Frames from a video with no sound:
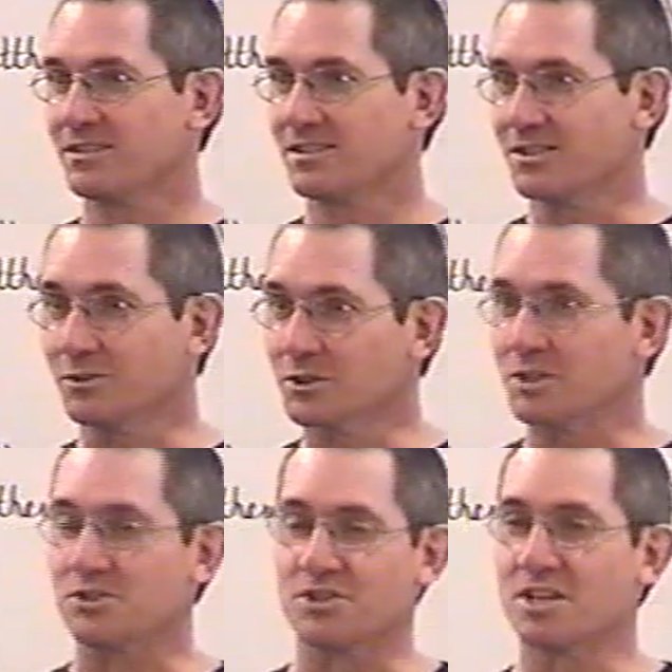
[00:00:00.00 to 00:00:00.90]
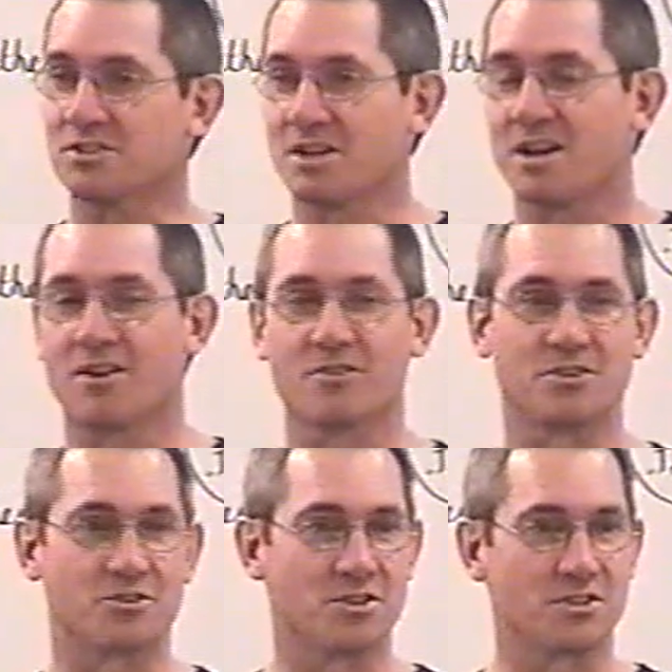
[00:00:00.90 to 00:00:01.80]
The only Gentile that
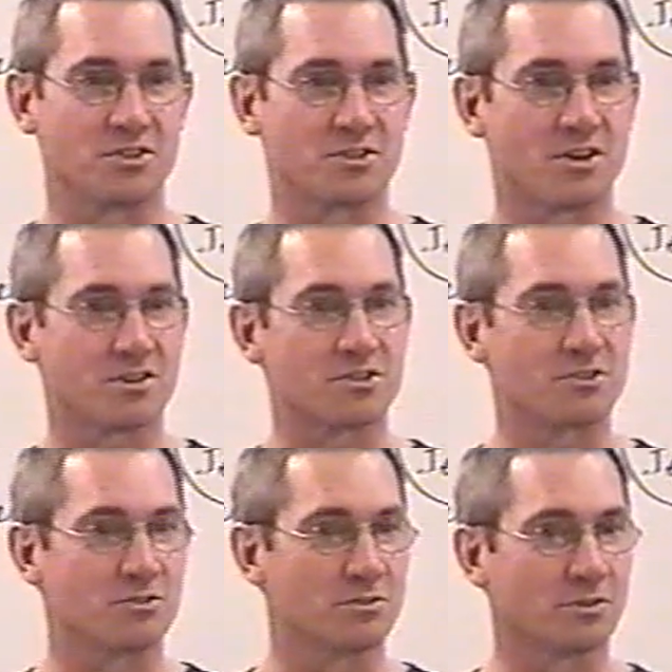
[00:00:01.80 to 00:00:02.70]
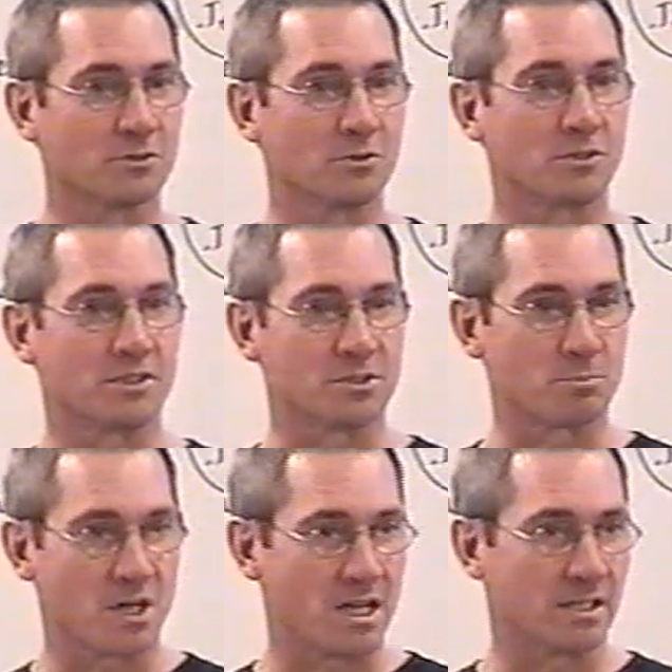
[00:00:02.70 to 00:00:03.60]
Jesus talks to in Luke is
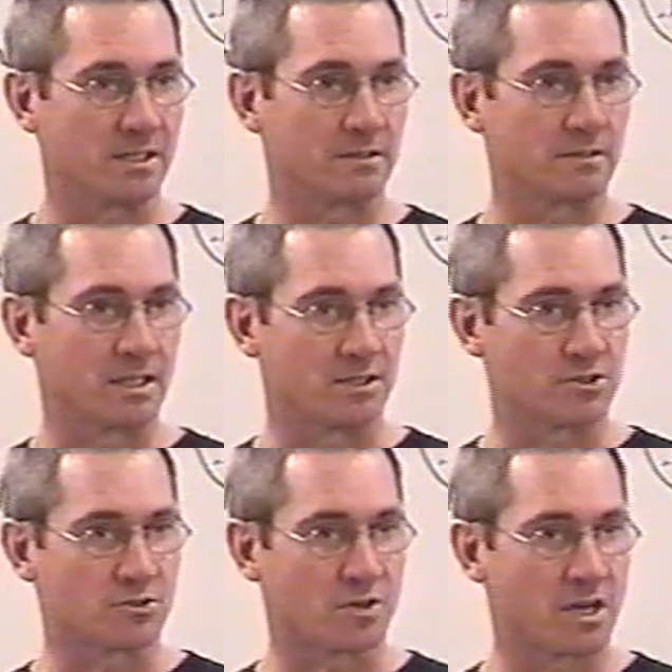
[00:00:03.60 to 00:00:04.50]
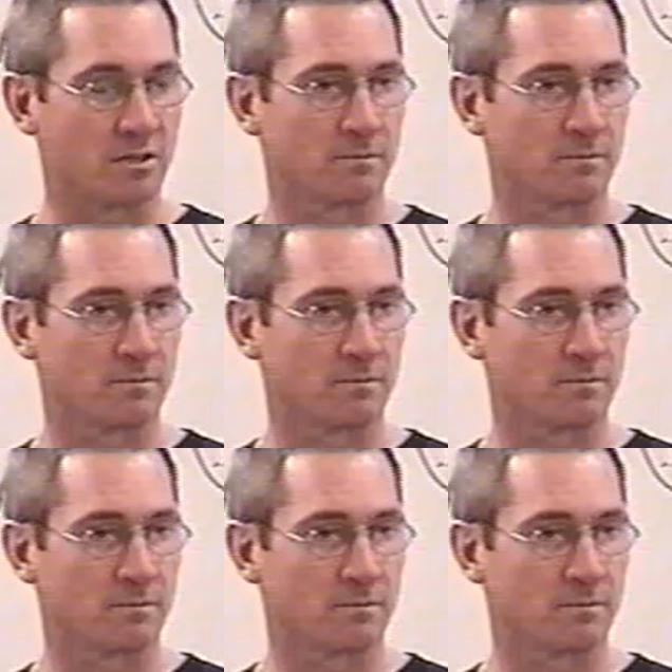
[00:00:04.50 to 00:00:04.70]
Pilate at his trial,